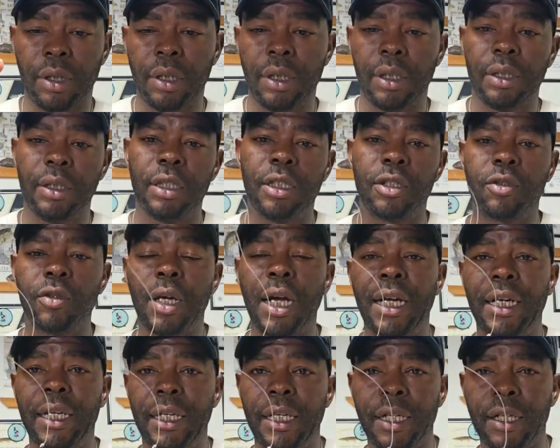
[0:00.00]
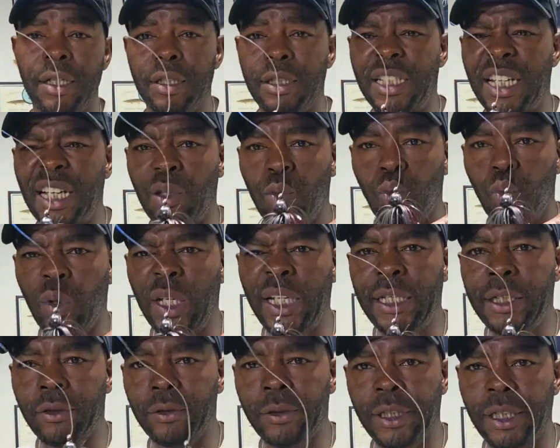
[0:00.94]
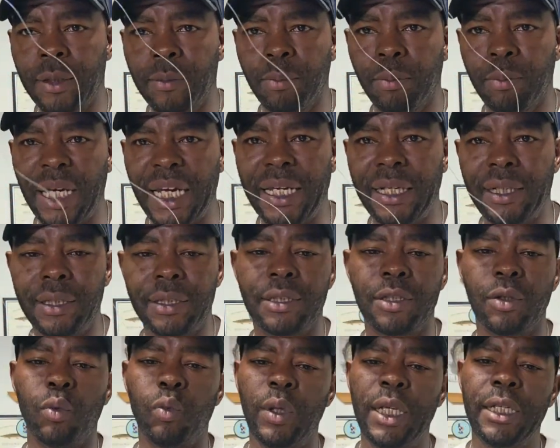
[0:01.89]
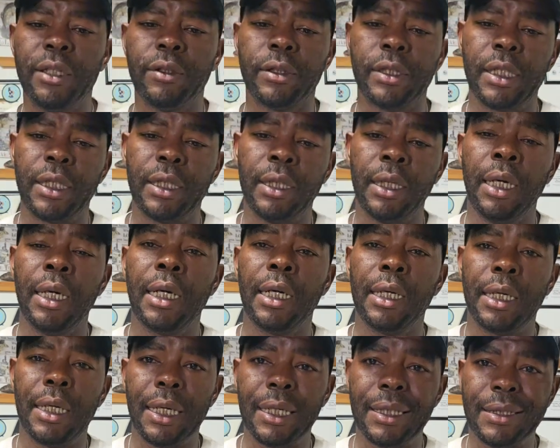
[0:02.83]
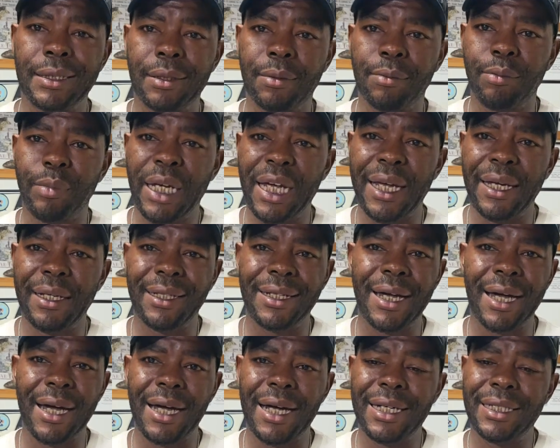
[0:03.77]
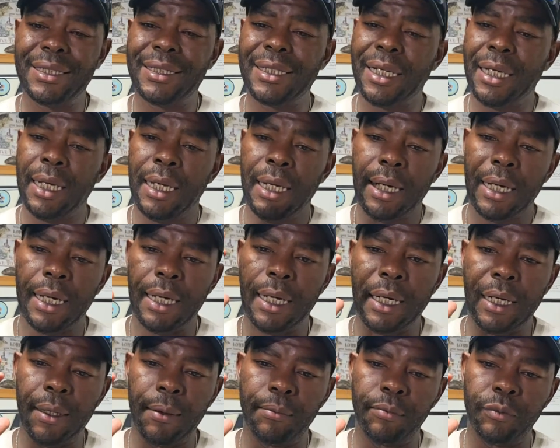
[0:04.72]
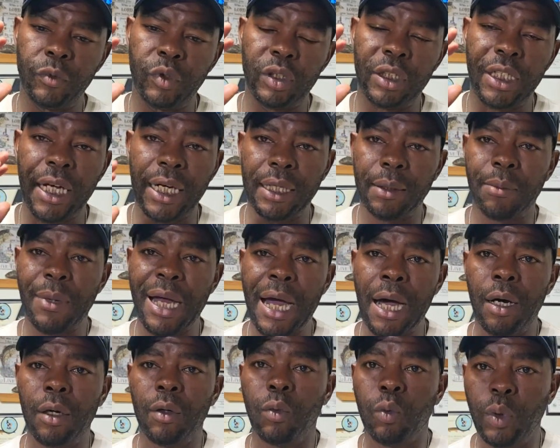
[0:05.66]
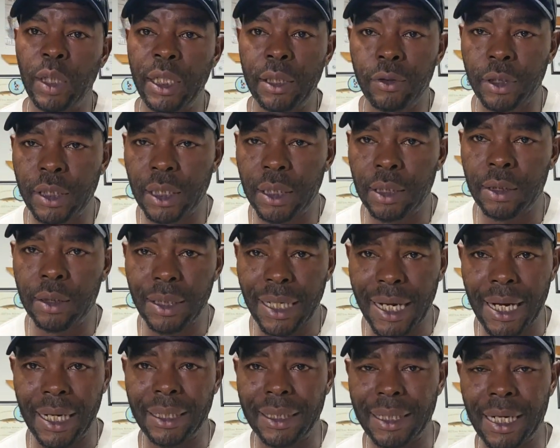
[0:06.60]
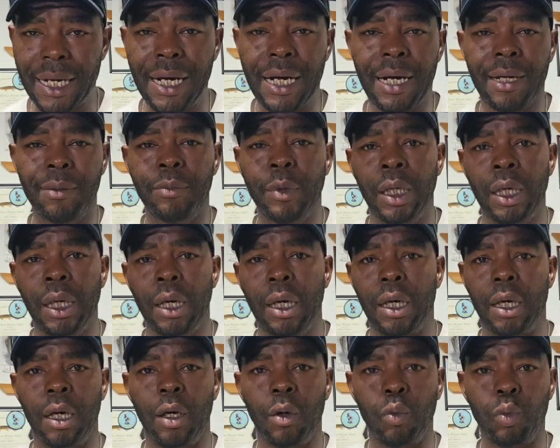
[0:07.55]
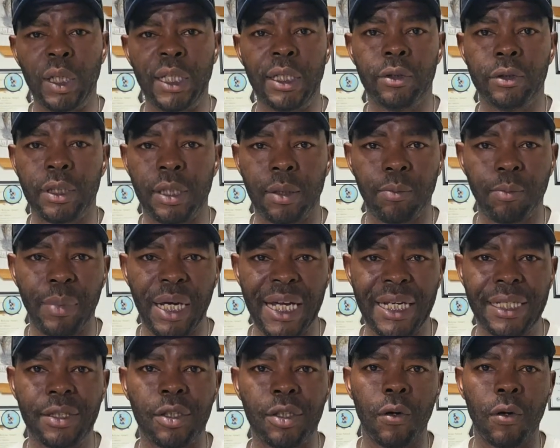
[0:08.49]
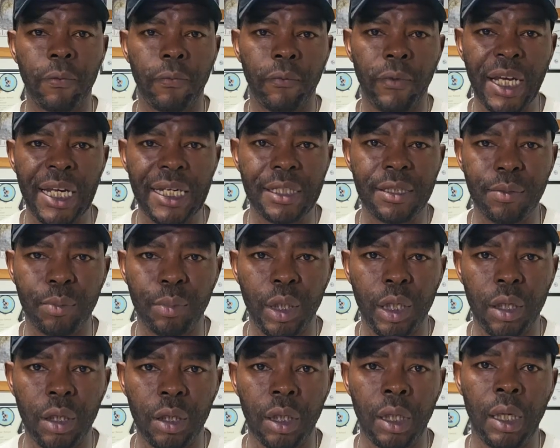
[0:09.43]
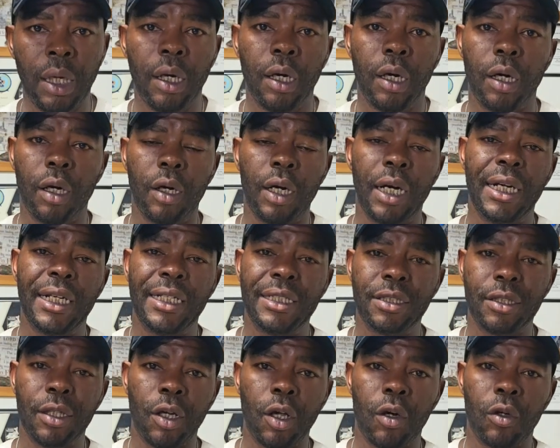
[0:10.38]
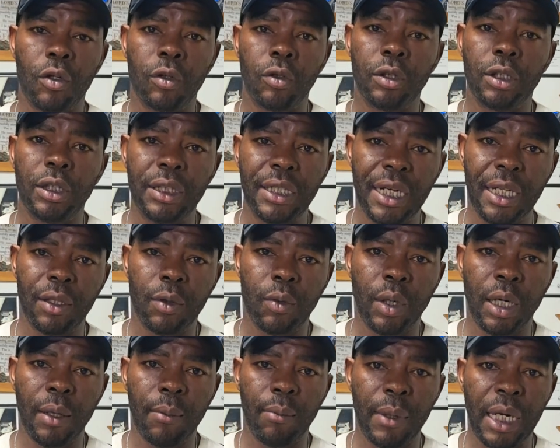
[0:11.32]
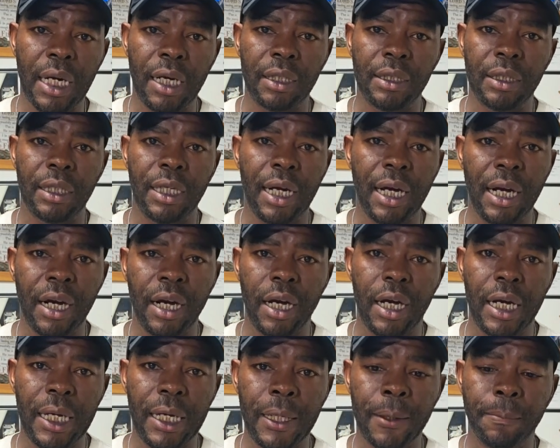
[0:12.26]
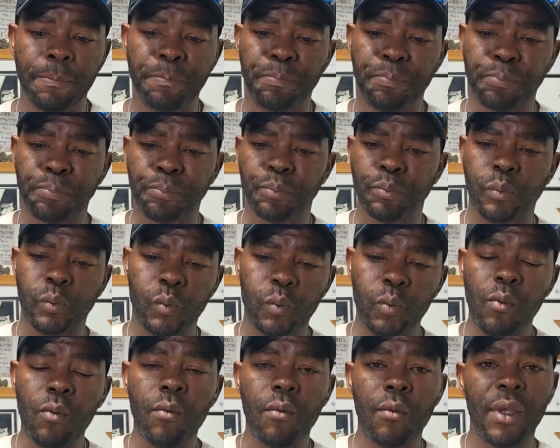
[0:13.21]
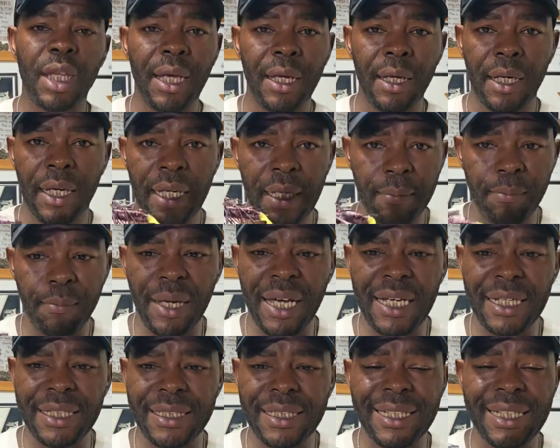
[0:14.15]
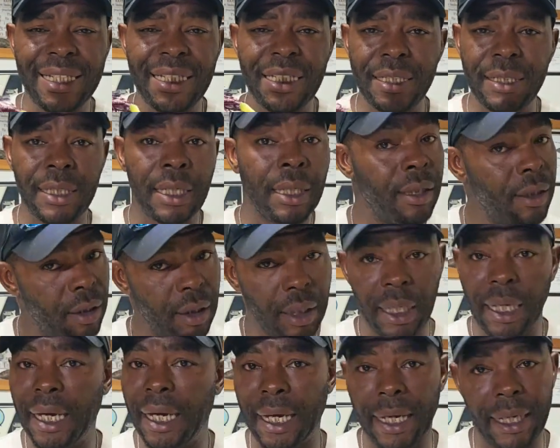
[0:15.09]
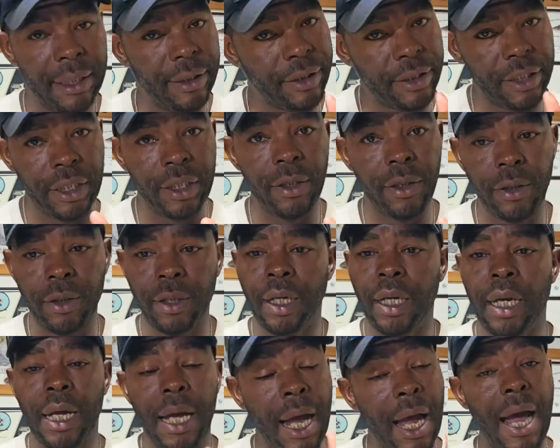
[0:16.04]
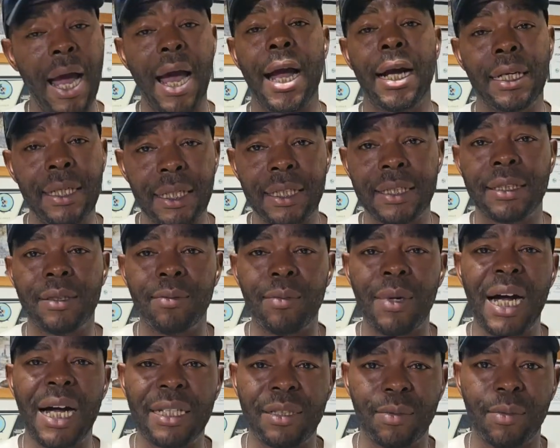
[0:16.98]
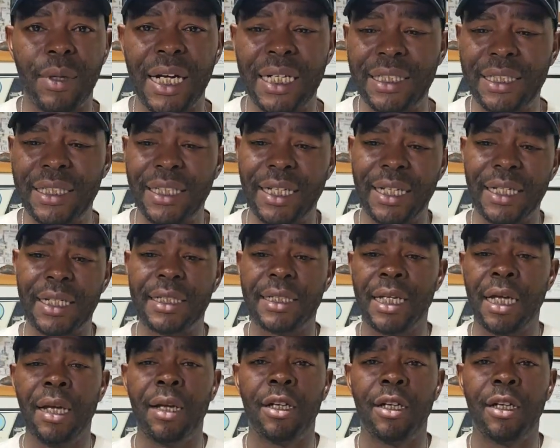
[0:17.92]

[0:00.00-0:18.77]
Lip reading: This right here is a Weedleton bait. It's a Weedleton custom bait, guys. Check them out, Weedleton.com. Weedleton Baits Facebook. All right, he's local to Delaware, Maryland area. He makes these, and dude, I customize my jigs.